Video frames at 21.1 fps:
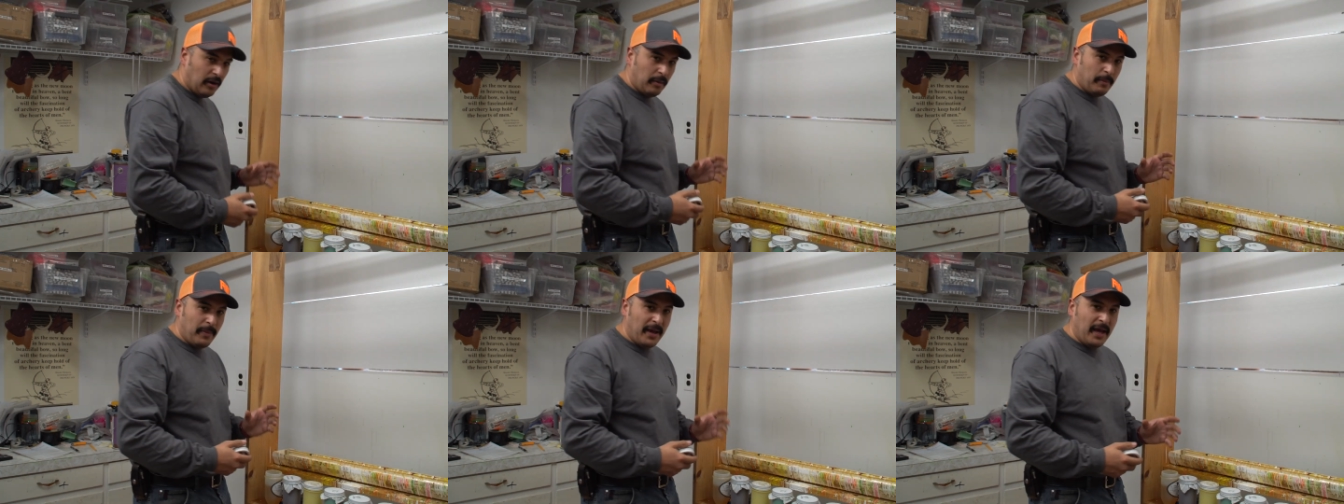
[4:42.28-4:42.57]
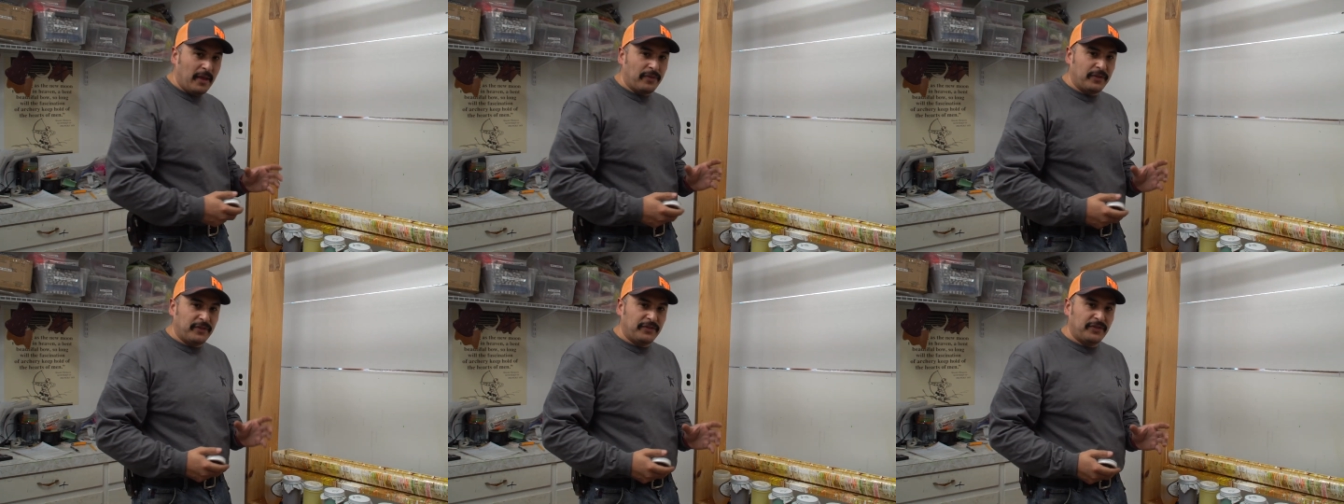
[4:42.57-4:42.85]
are
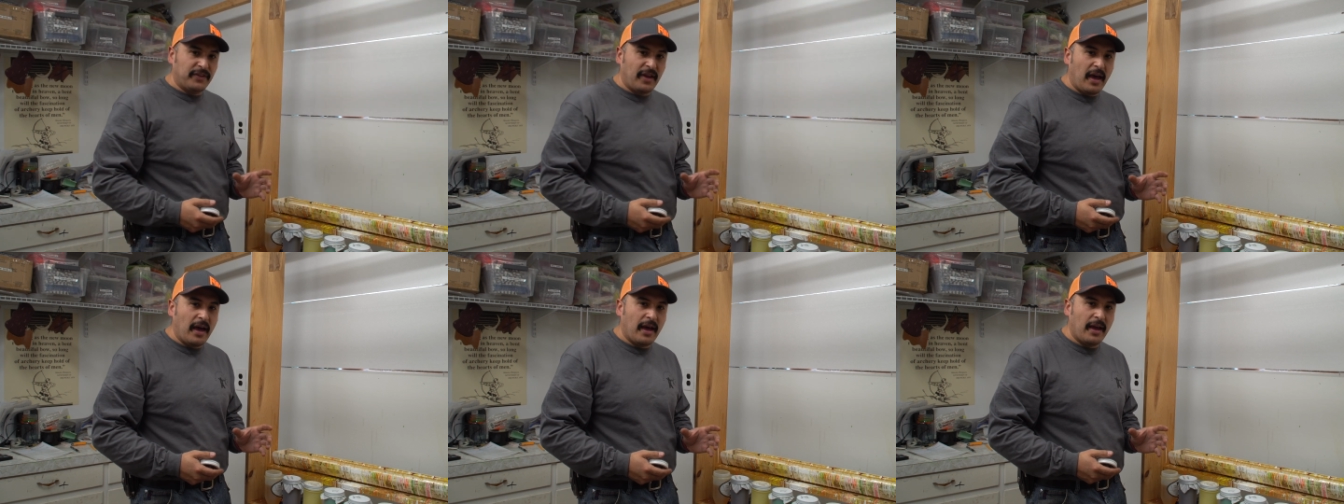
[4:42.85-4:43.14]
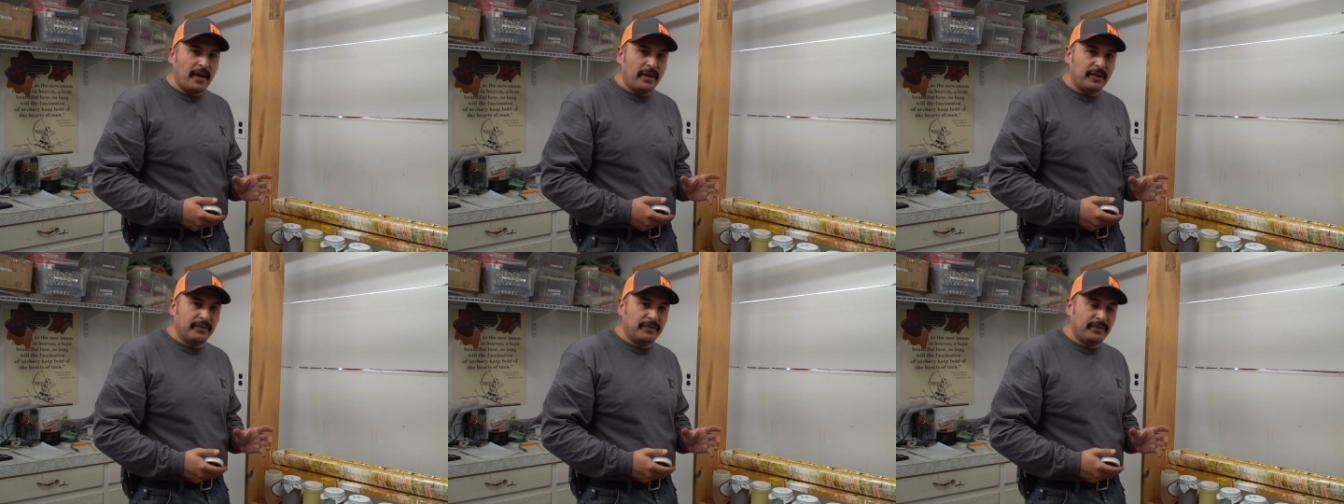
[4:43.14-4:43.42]
about the
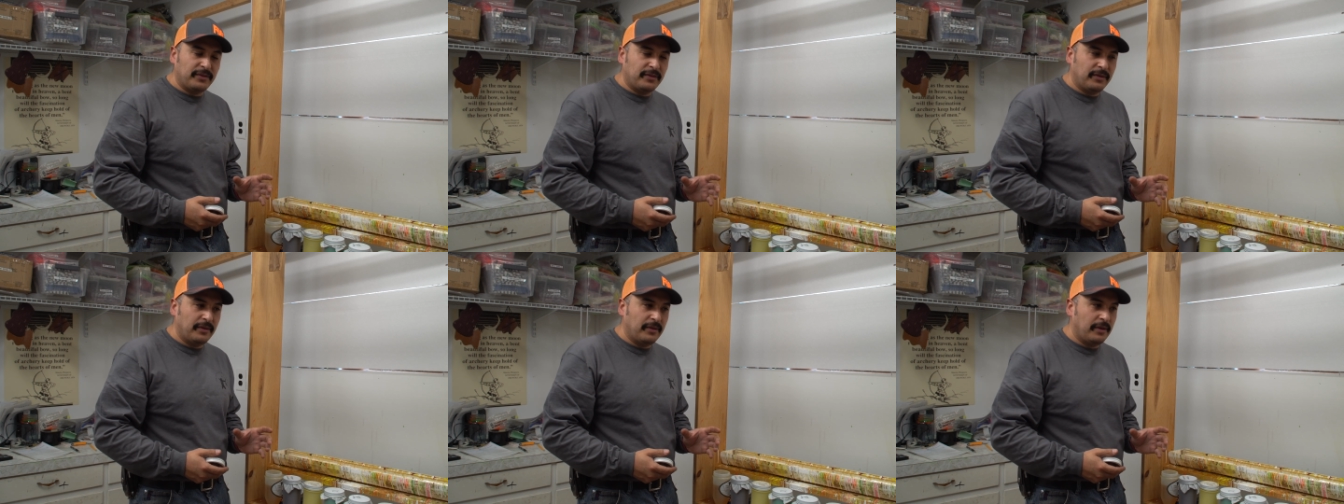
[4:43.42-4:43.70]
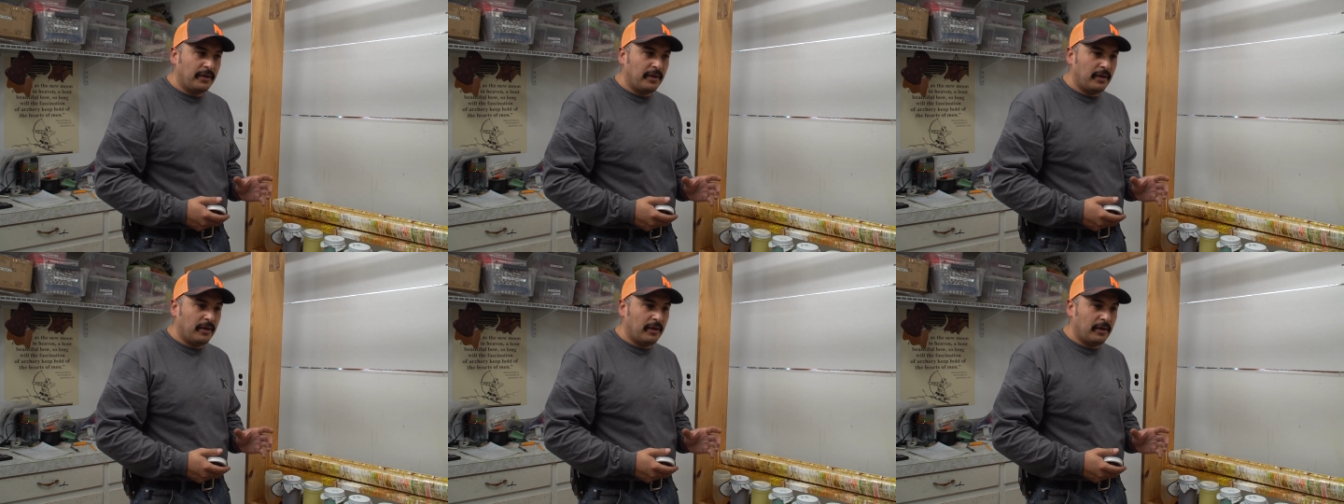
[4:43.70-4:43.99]
size
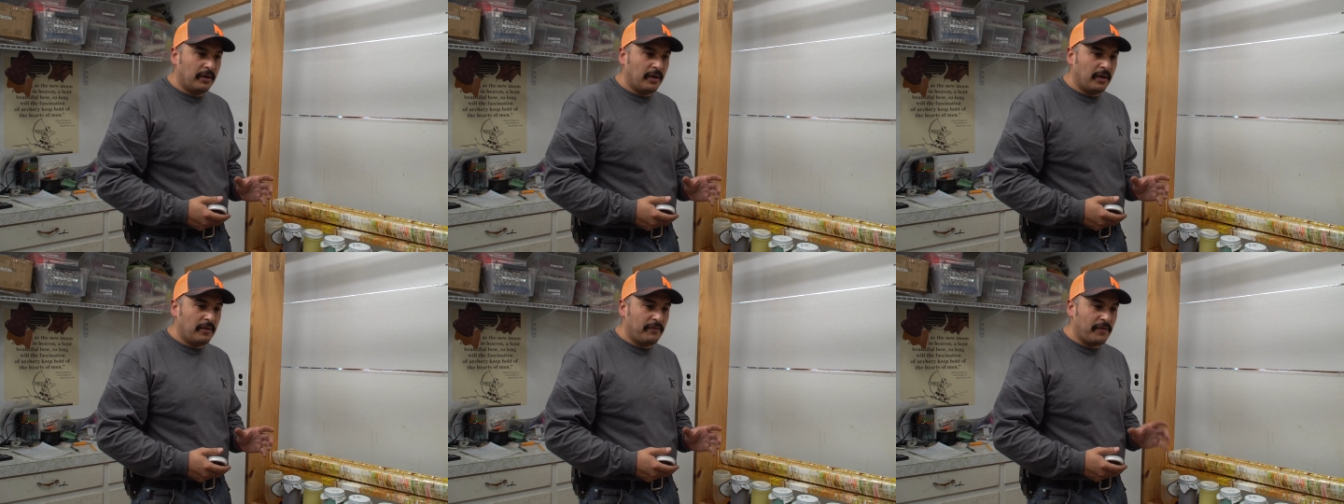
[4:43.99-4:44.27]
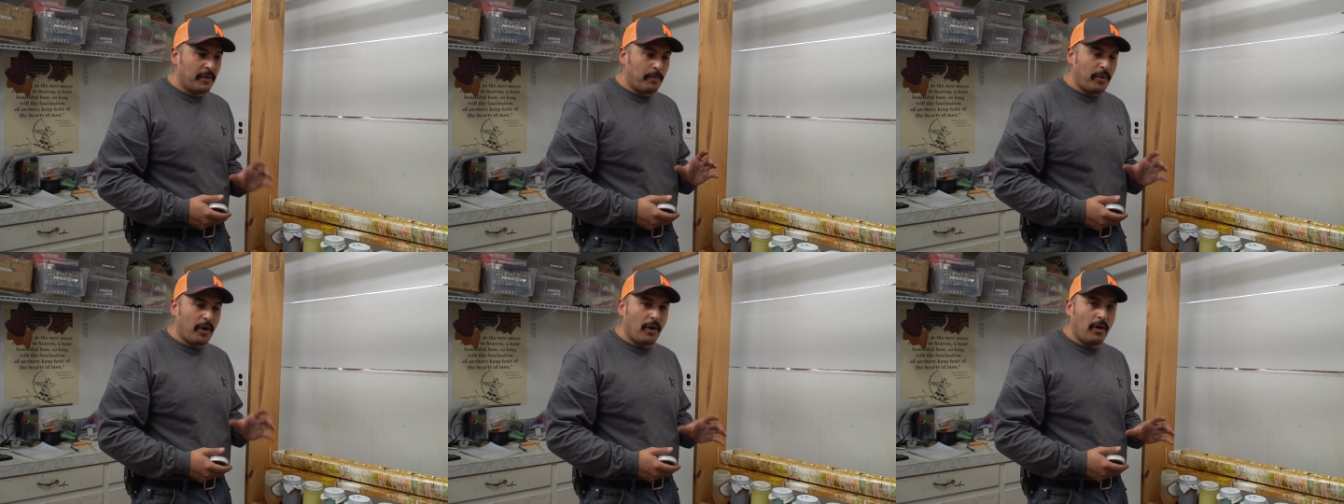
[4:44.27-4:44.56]

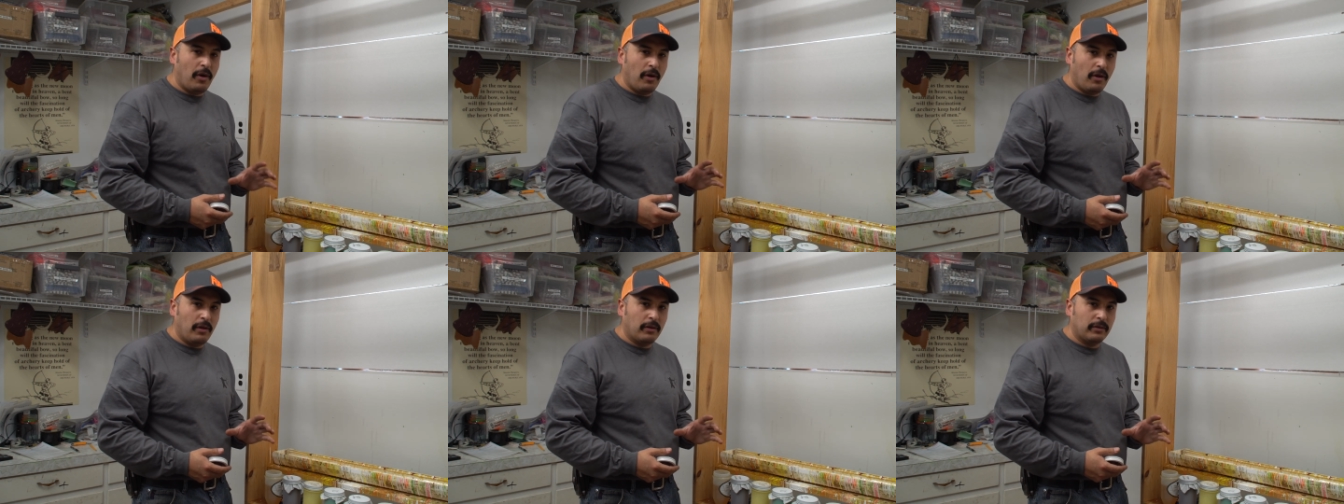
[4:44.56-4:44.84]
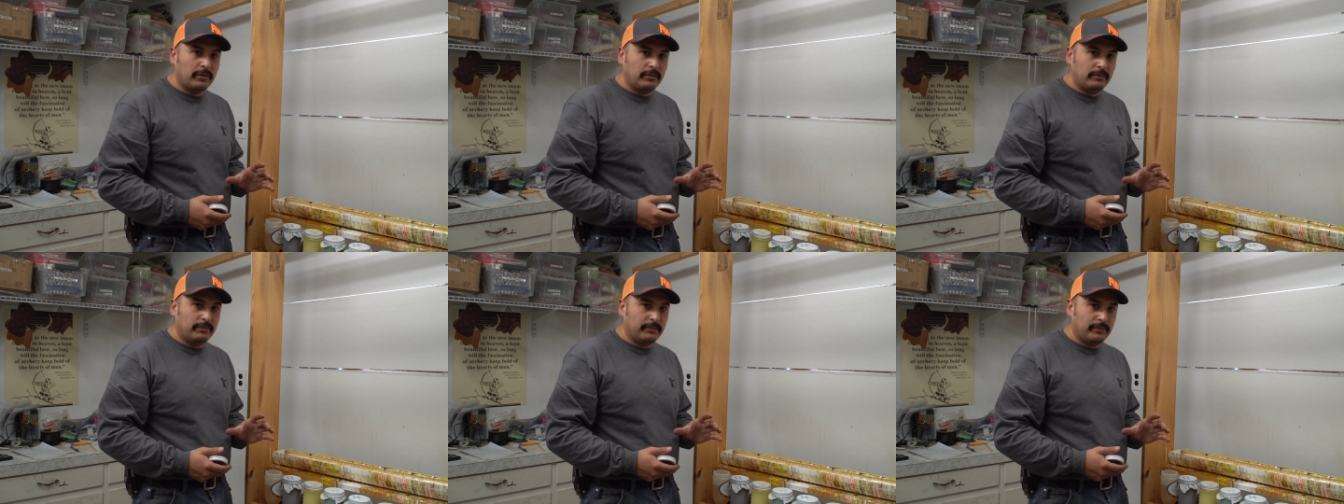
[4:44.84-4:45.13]
of a
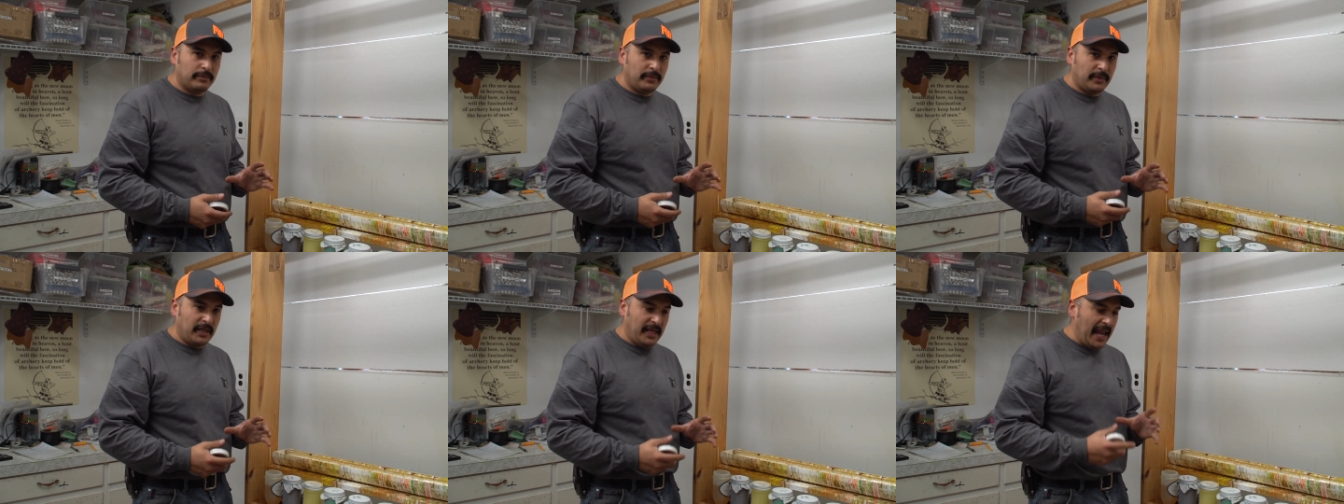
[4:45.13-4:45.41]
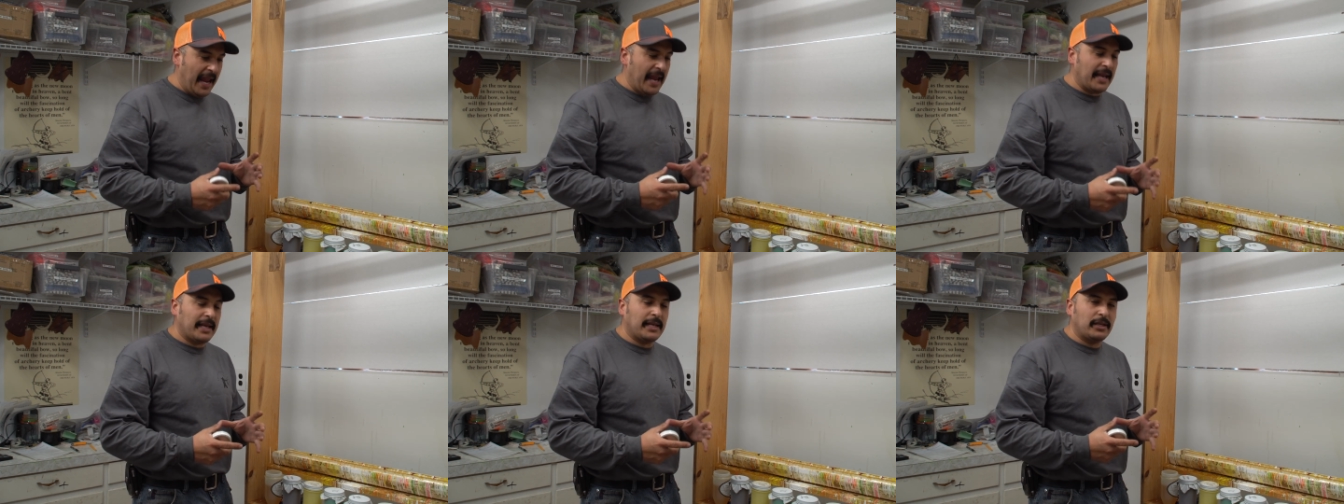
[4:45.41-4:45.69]
ball
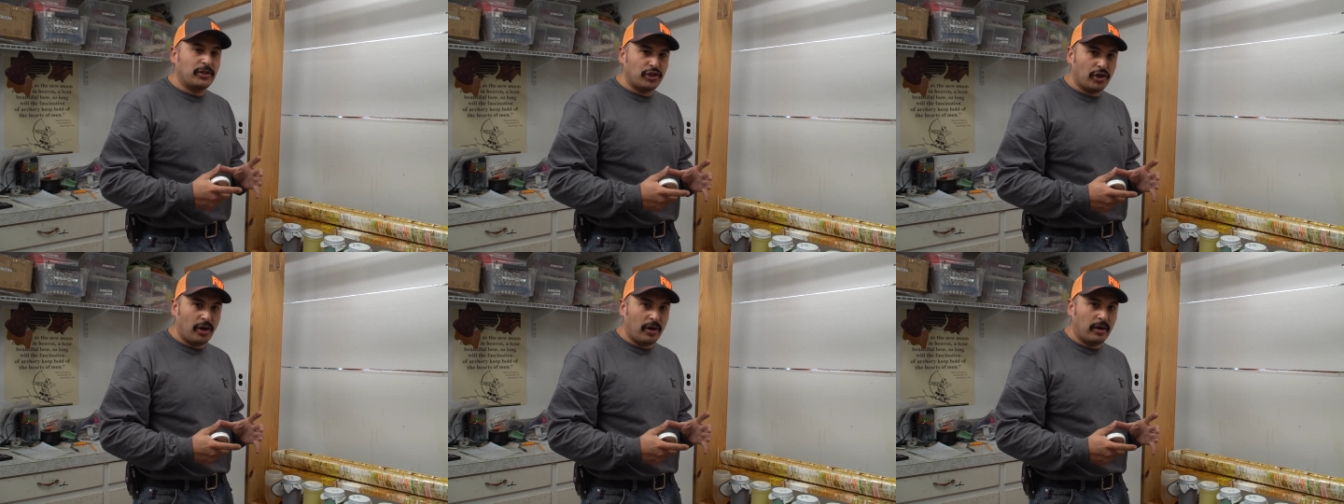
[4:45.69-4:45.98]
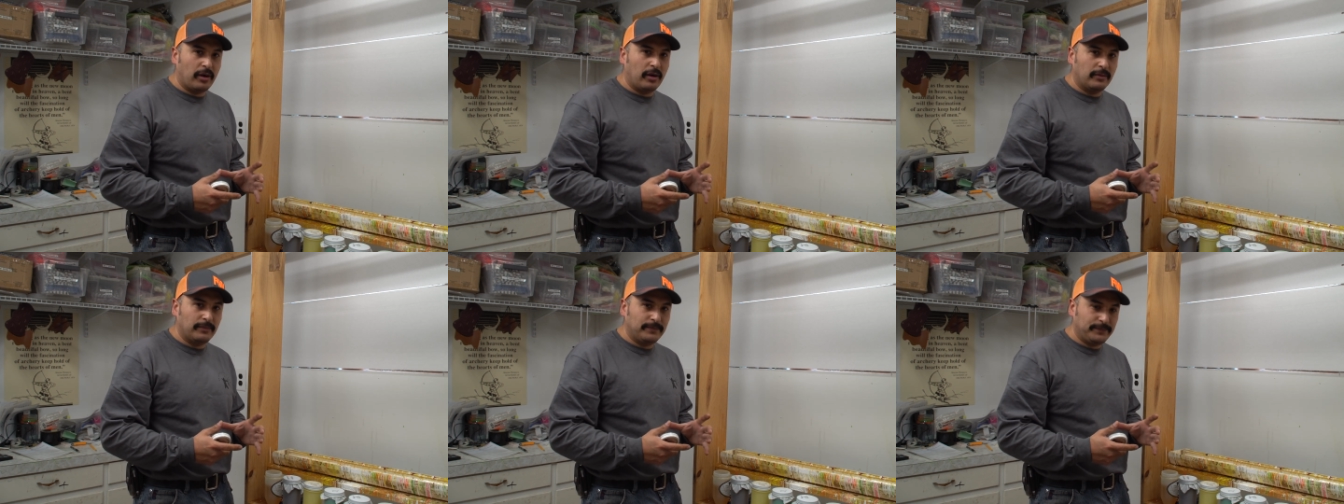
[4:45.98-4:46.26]
canning
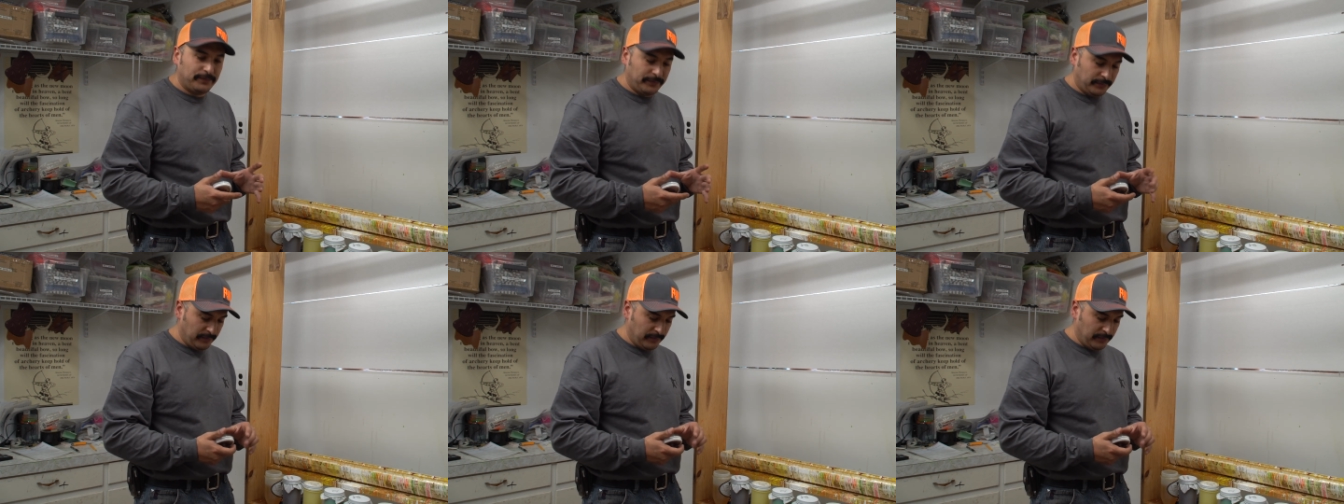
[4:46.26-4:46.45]
jar.